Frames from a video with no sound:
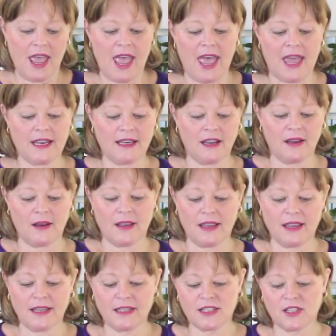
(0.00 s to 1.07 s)
And
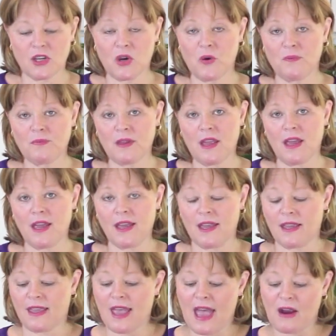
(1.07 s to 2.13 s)
so,
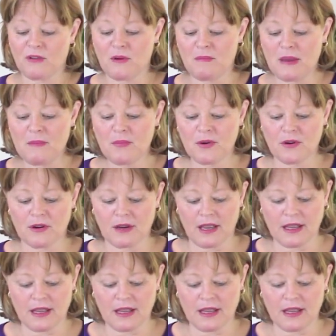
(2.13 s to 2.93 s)
yeah, remember,